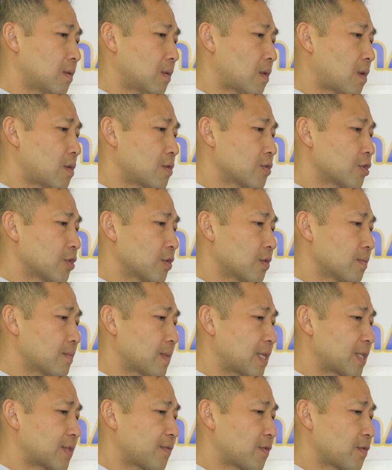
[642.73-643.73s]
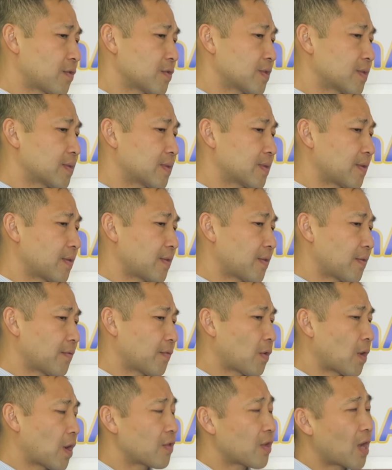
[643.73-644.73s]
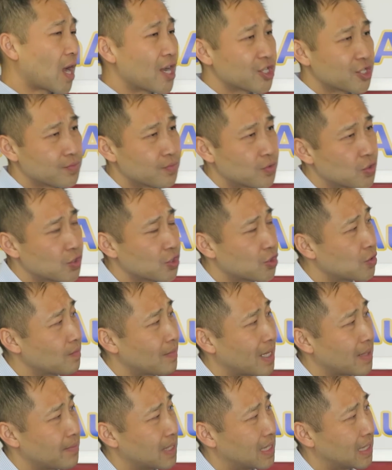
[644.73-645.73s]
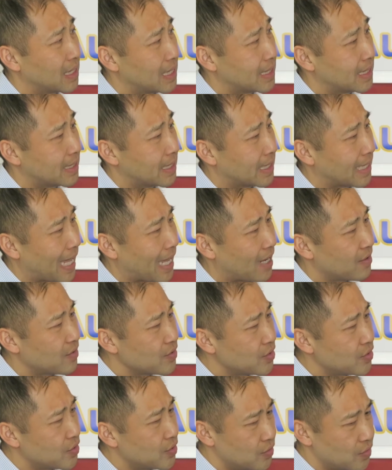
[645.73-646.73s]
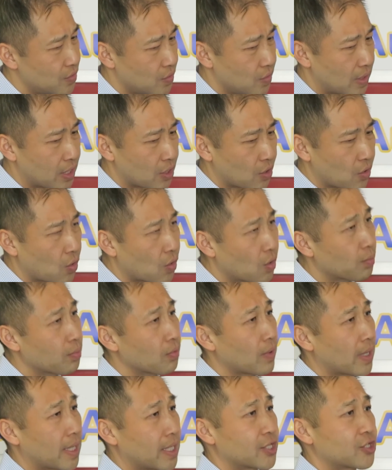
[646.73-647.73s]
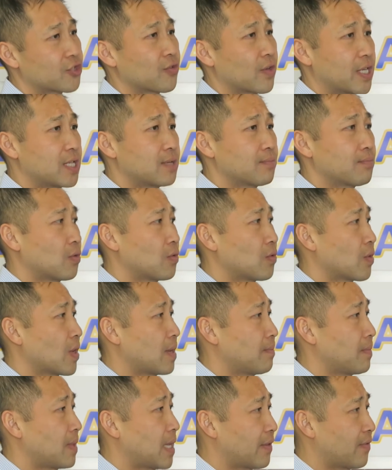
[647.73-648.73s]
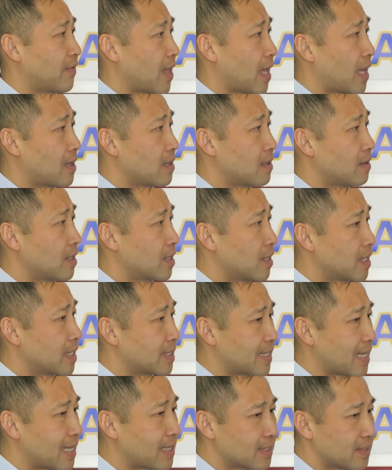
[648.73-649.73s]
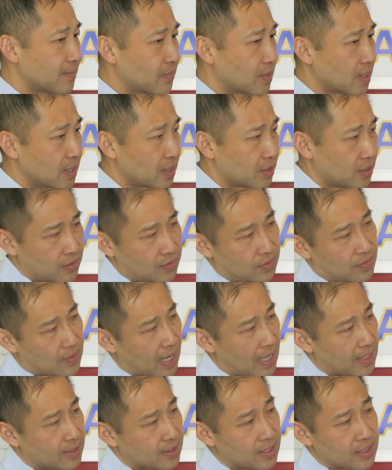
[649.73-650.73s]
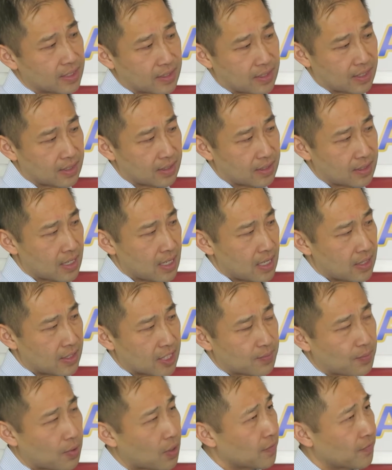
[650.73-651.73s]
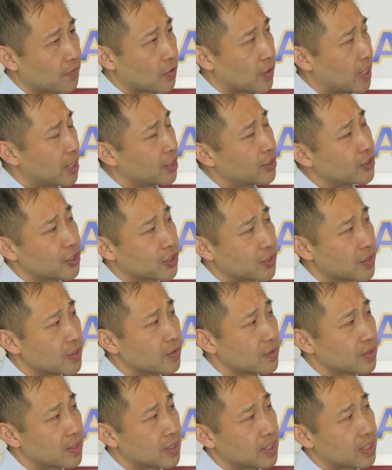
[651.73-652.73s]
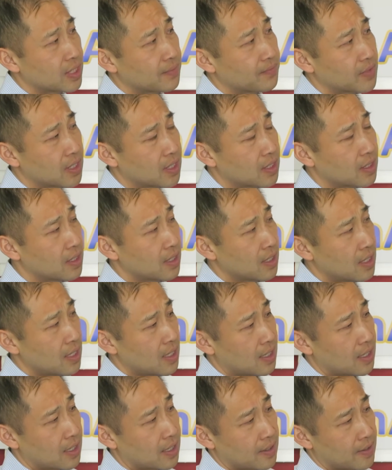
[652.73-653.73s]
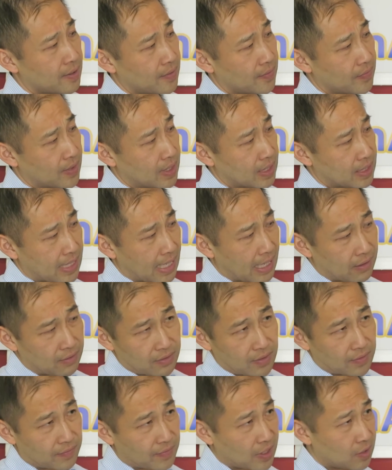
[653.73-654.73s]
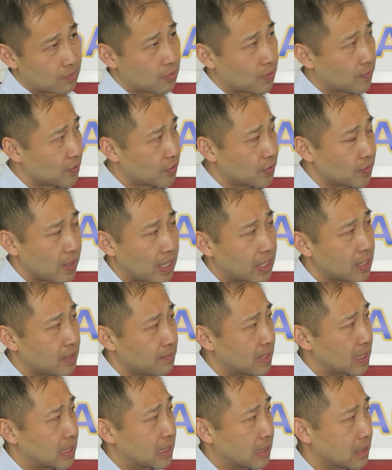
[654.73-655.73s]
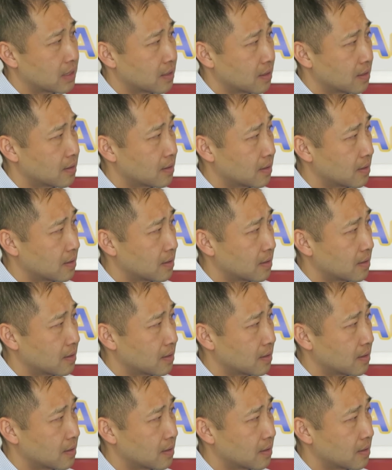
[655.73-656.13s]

long term, as far as for other entrepreneurs who might be listening, how did you incorporate a training program like that? Is that something that you access that's part of your industry, or is this something that's available to any business?